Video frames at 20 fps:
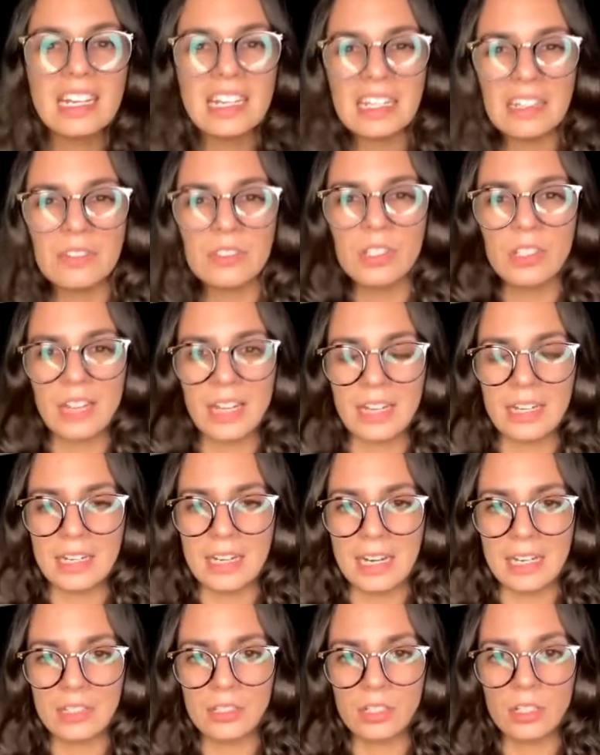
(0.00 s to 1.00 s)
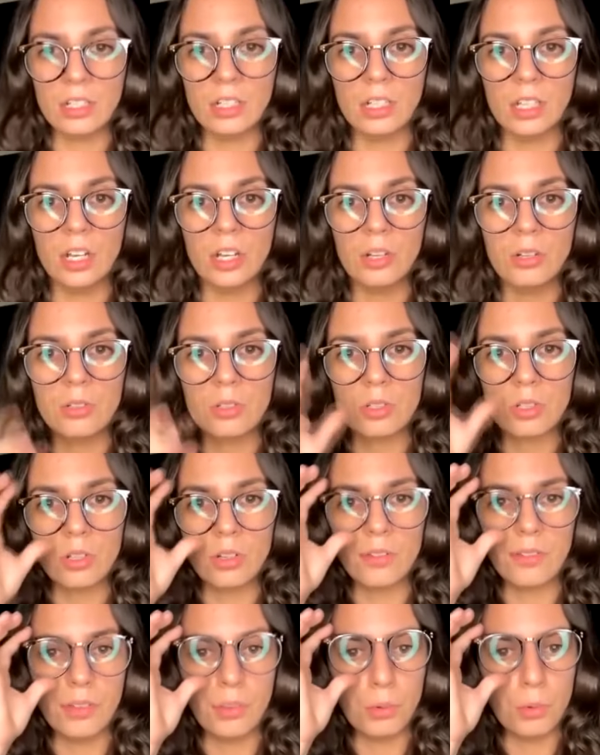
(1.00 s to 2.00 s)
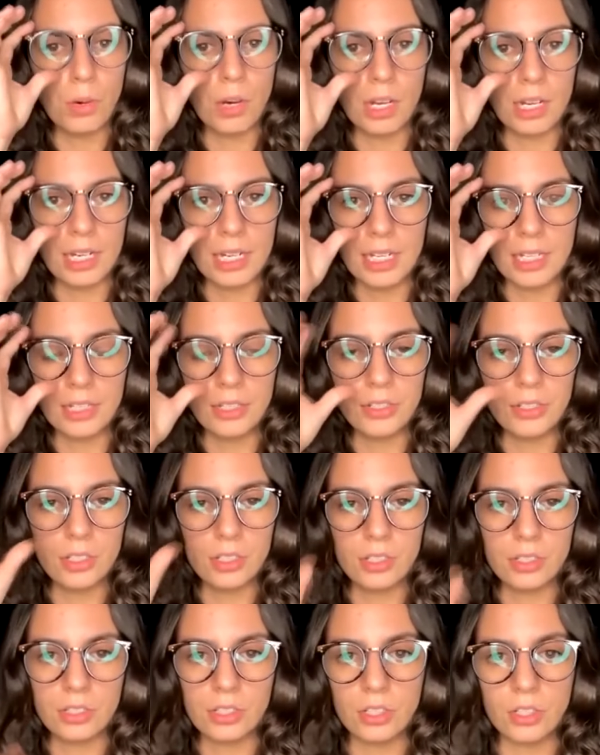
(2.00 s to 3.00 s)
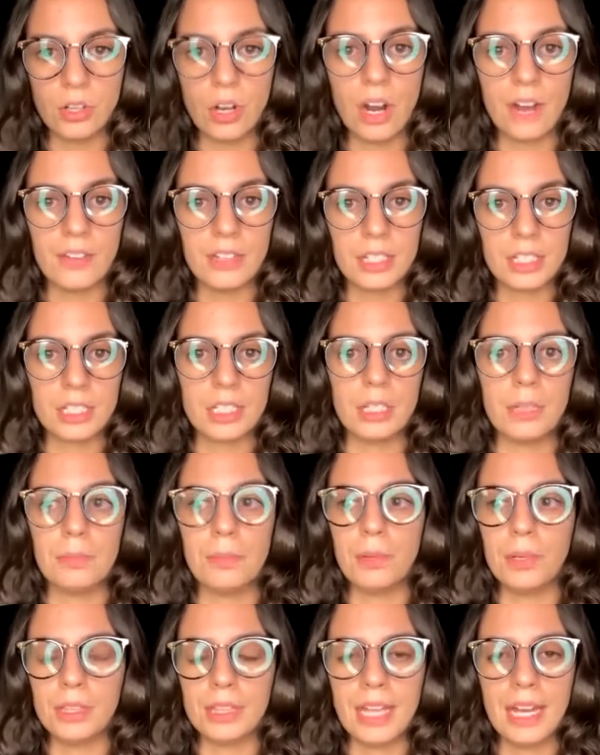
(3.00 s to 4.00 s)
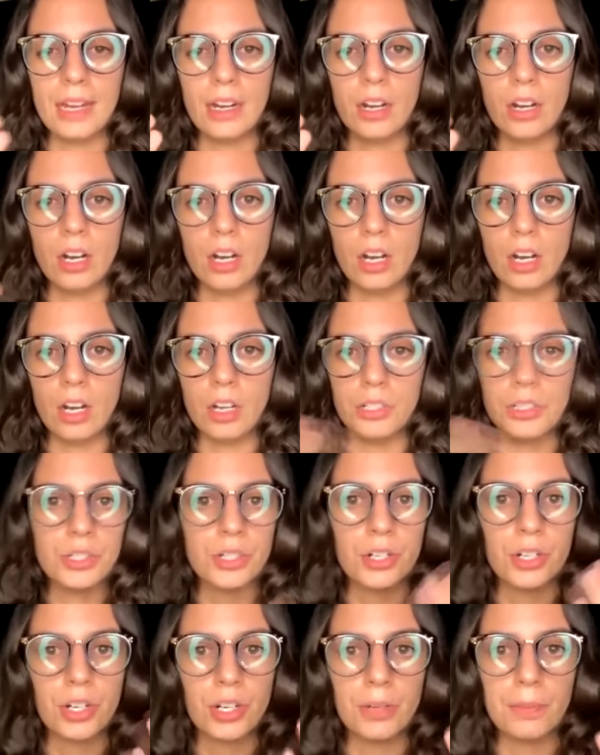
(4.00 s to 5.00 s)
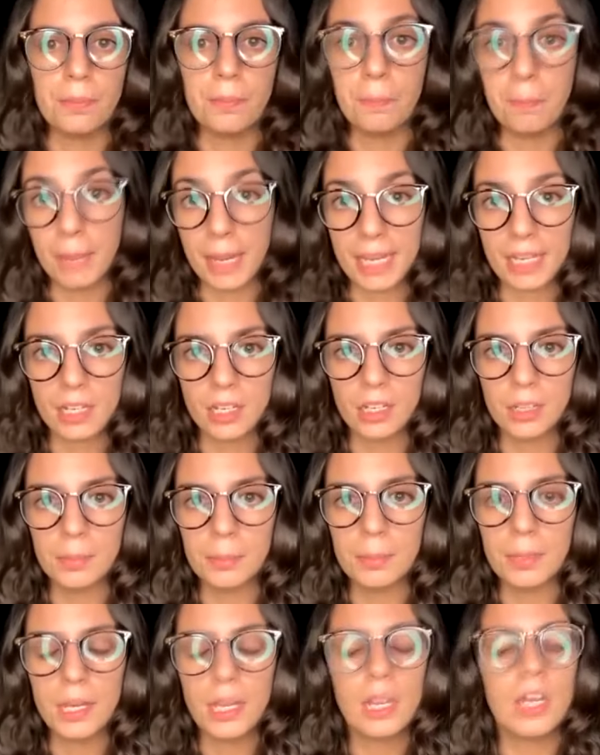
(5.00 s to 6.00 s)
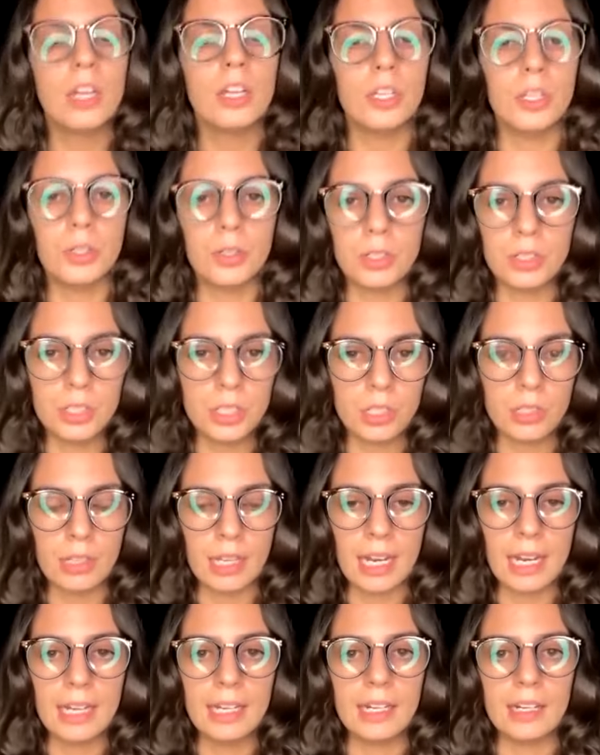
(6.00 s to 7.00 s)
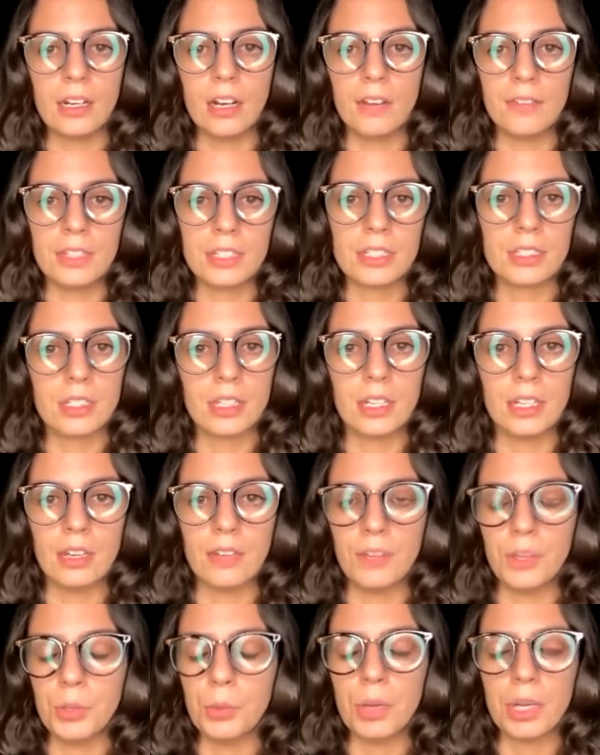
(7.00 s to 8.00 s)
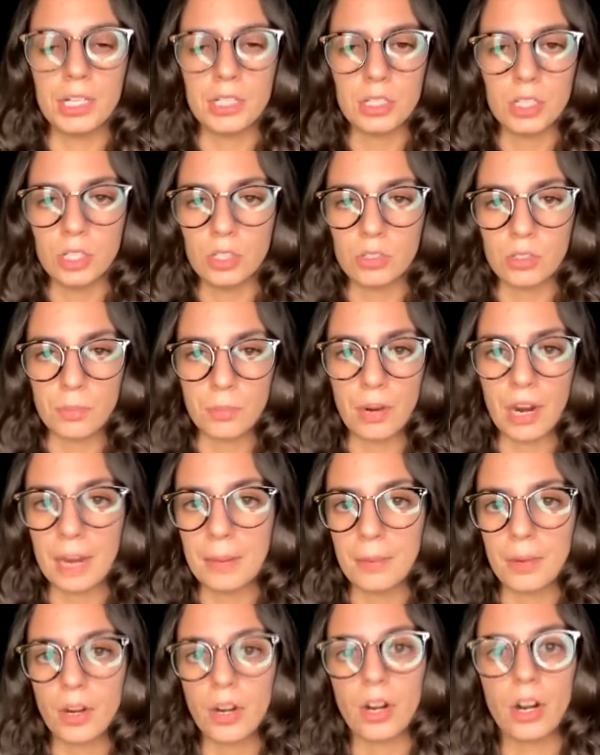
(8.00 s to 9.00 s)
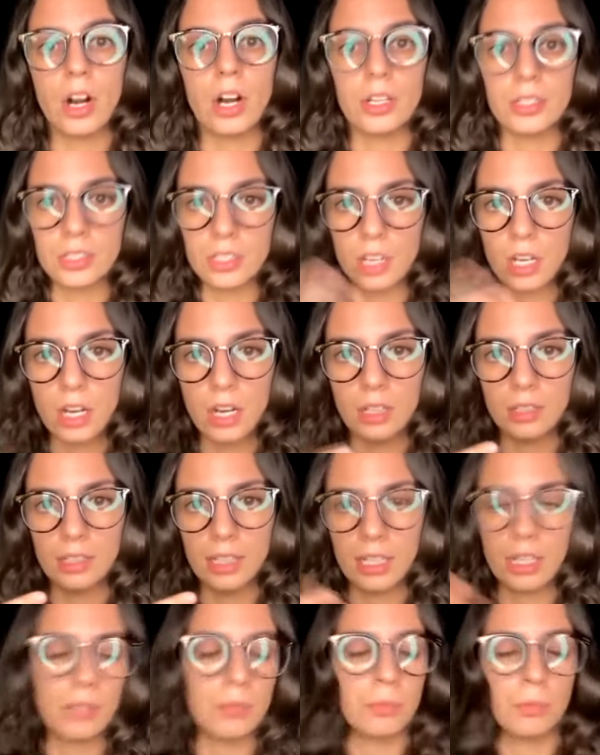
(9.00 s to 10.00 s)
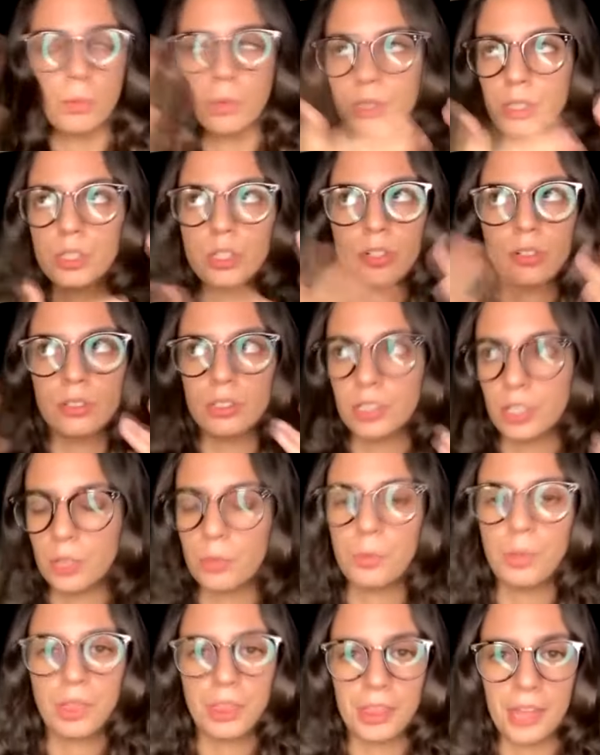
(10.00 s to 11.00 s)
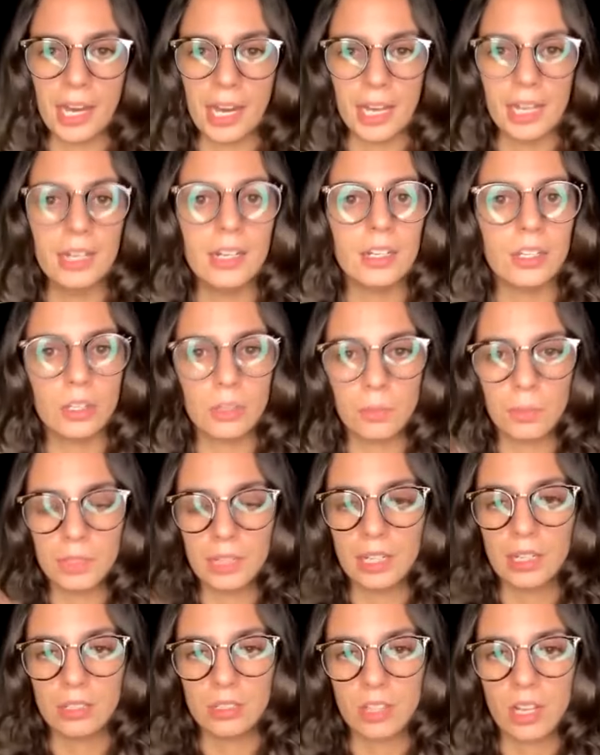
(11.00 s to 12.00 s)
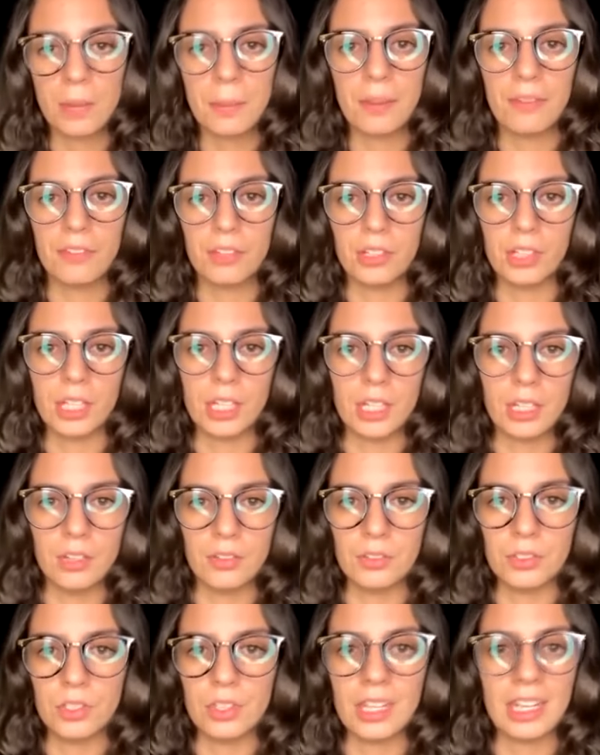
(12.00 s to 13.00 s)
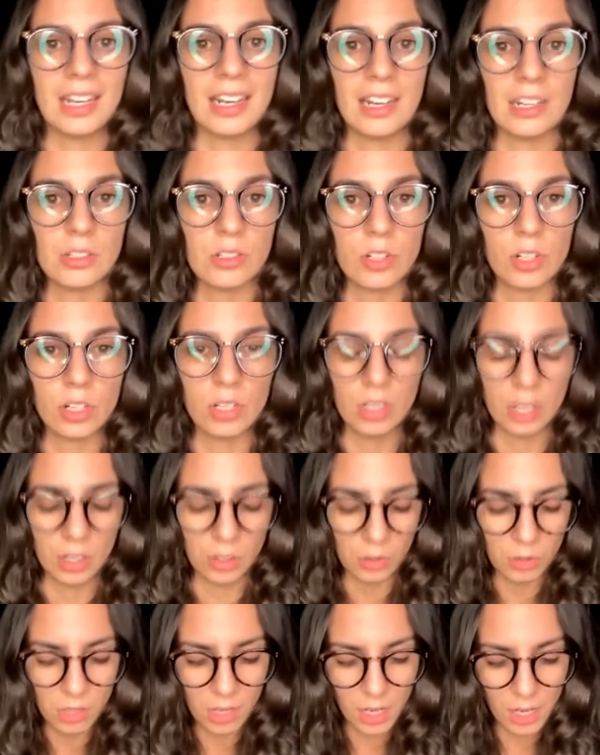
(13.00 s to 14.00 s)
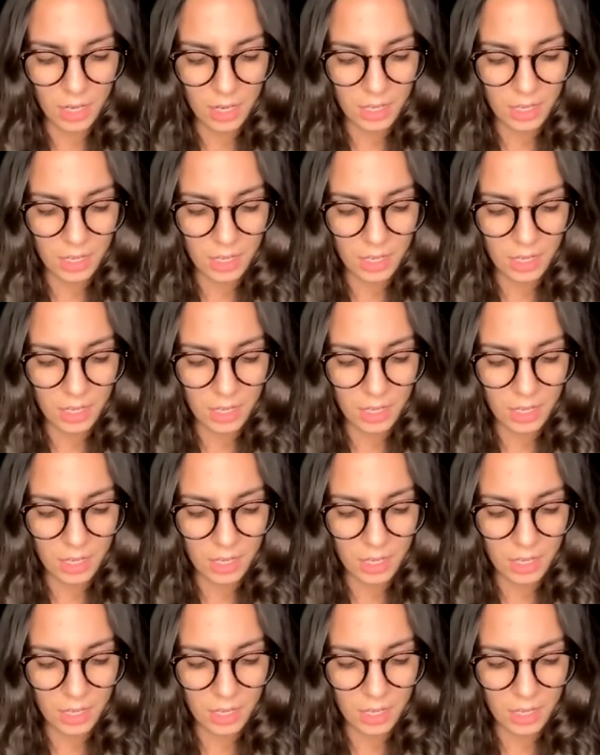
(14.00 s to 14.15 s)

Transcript: gives you that nice glow so if you wanted to obviously put that under makeup you could do that and obviously if you wanted to use a primer on top like once you're done with that and you put that on top i feel like it gives you that extra glow